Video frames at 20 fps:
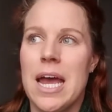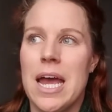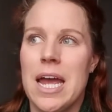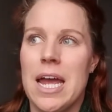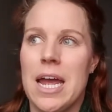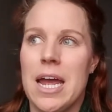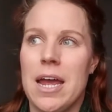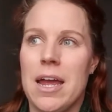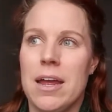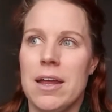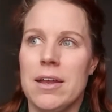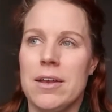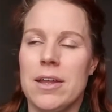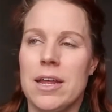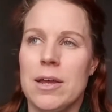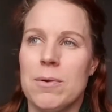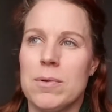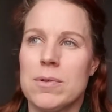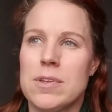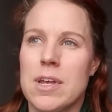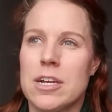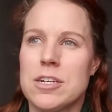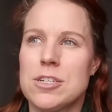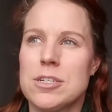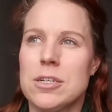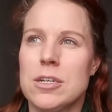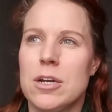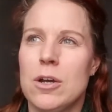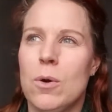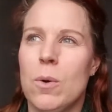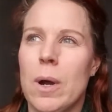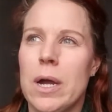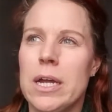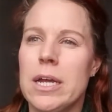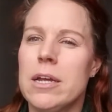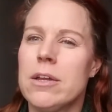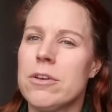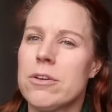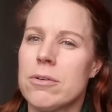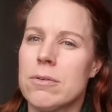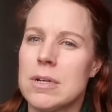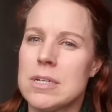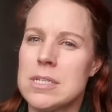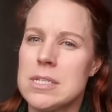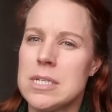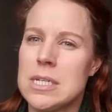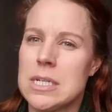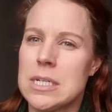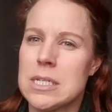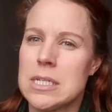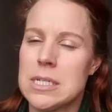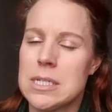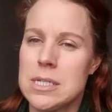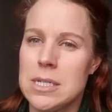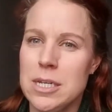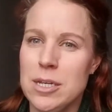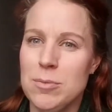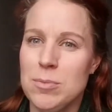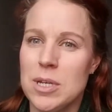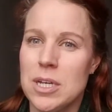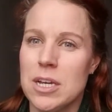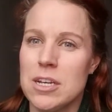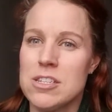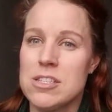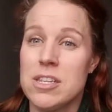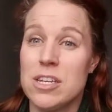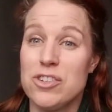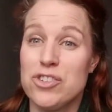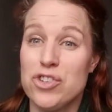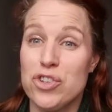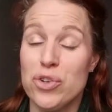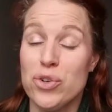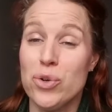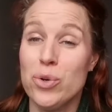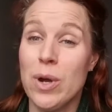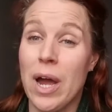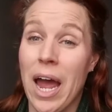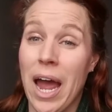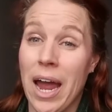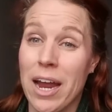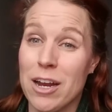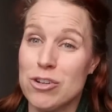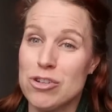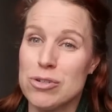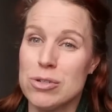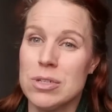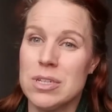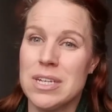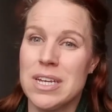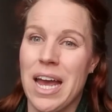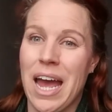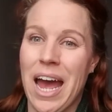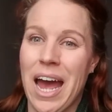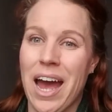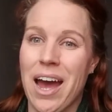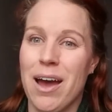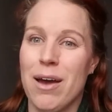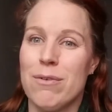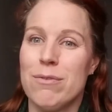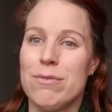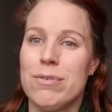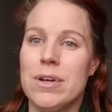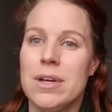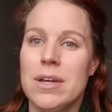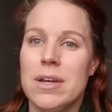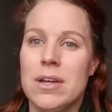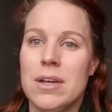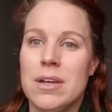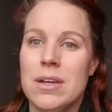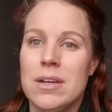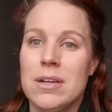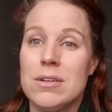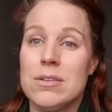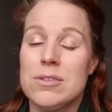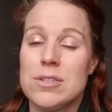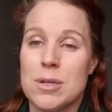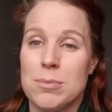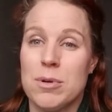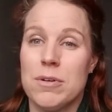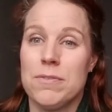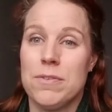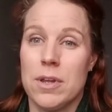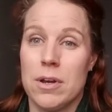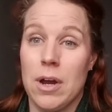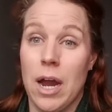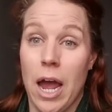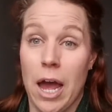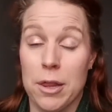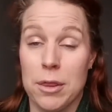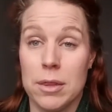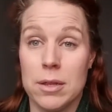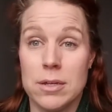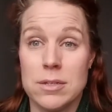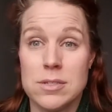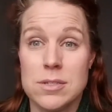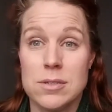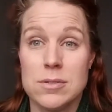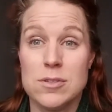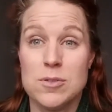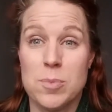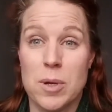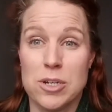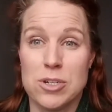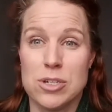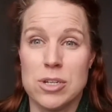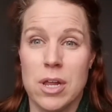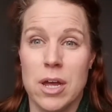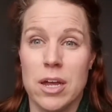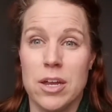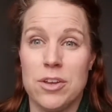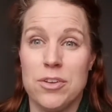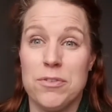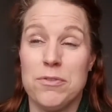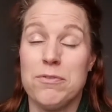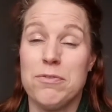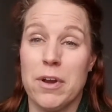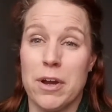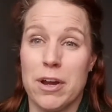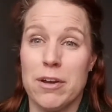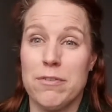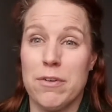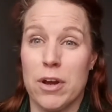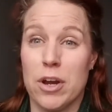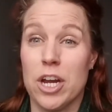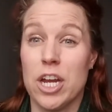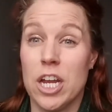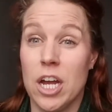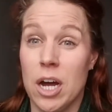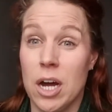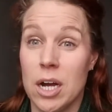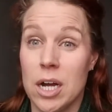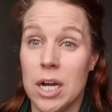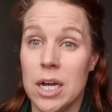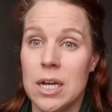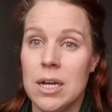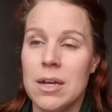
And it was actually quite interesting to see because they do actually have some of their athletes specialize very, very young.